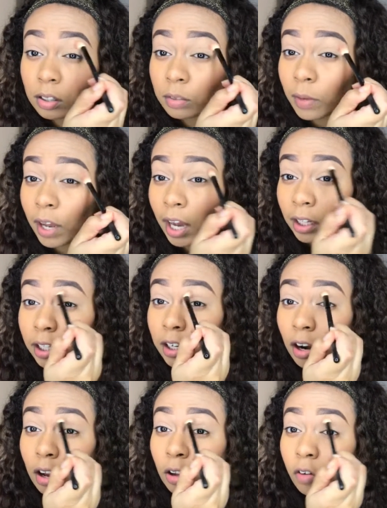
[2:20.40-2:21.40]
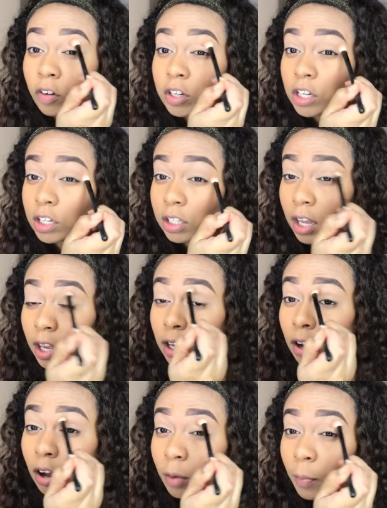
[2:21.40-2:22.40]
my eyelid, not all over, just
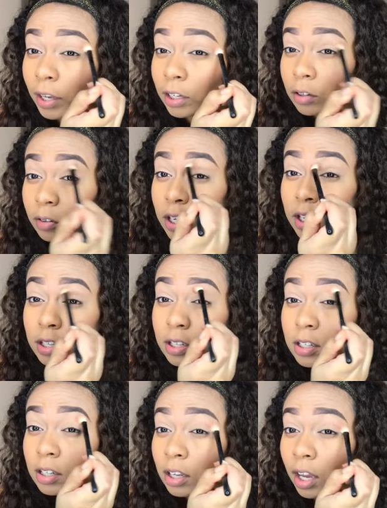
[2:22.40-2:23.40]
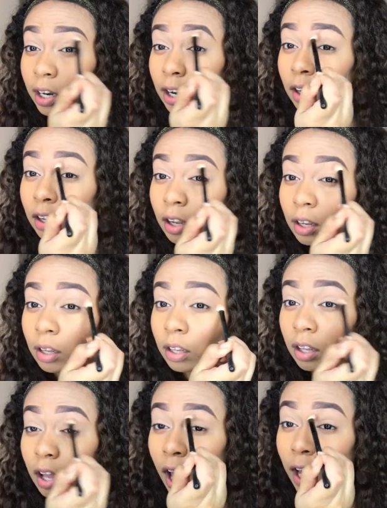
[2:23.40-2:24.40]
like on my crease and
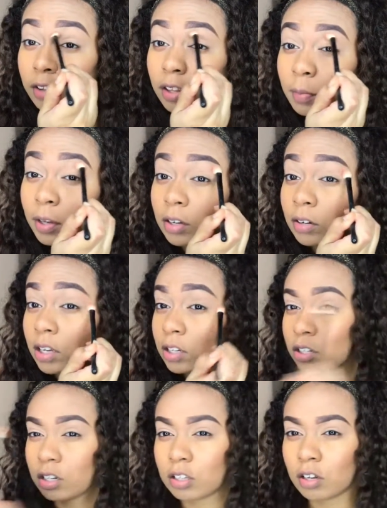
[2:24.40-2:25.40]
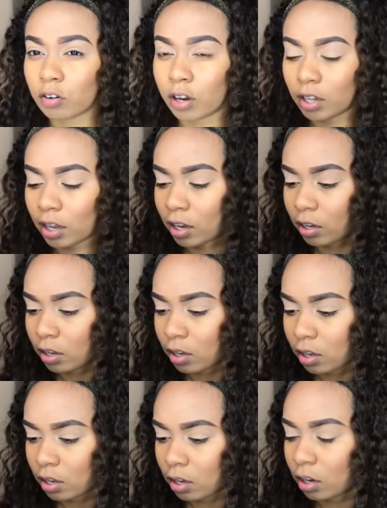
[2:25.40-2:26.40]
higher than my crease, just to create like
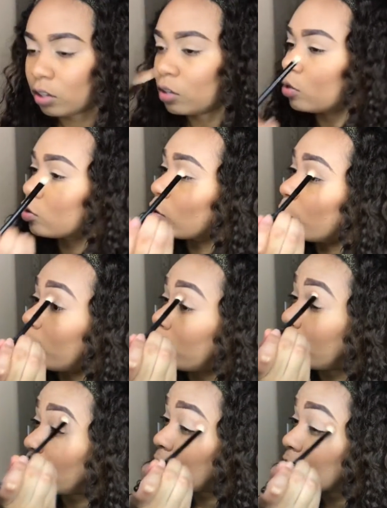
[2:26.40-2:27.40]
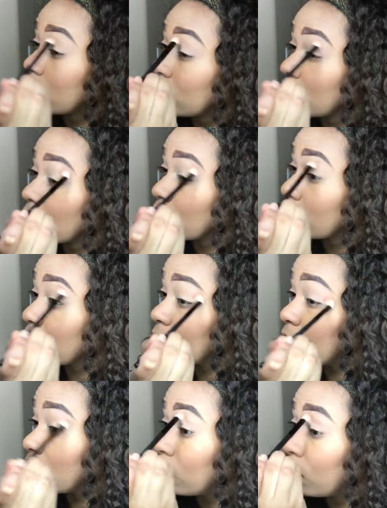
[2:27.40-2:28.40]
a neutral base,
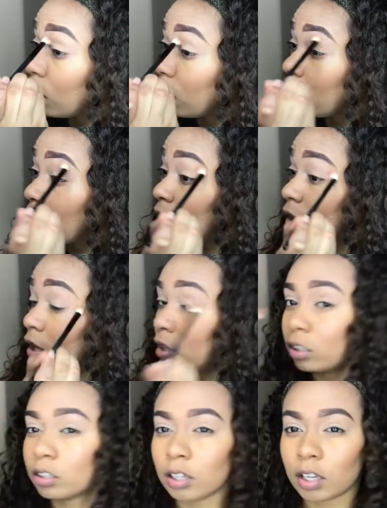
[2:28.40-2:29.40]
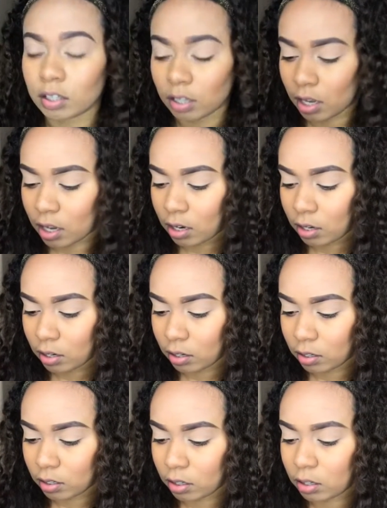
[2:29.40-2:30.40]
just like that.
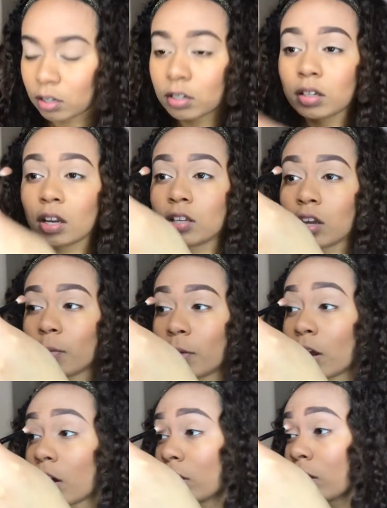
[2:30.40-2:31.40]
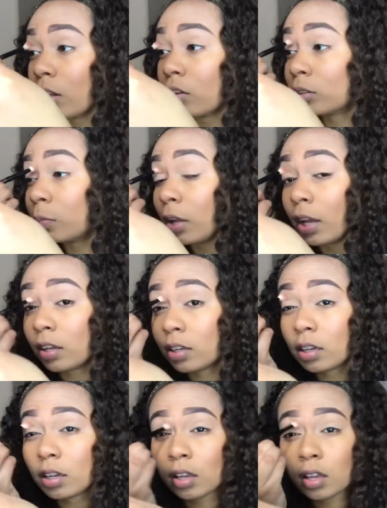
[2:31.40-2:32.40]
Just so I can make all the colors blend.
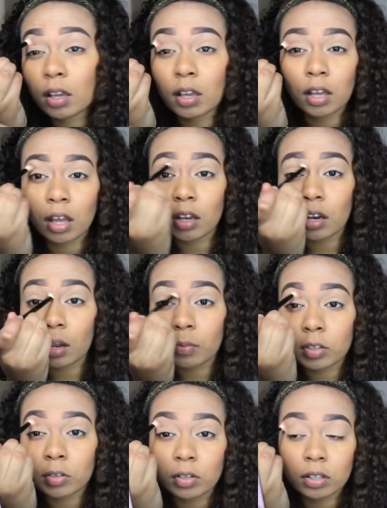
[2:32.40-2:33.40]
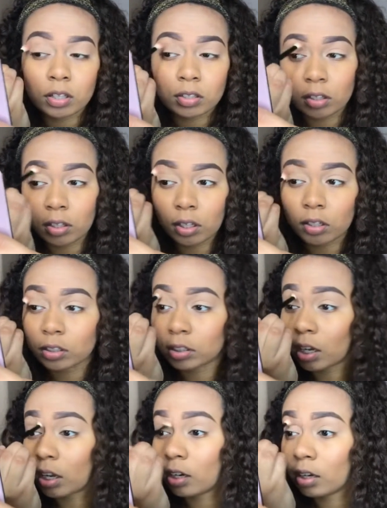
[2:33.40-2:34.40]
And I'm doing this on the other
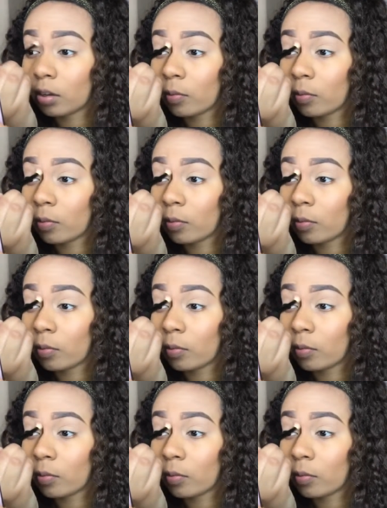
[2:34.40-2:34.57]
side.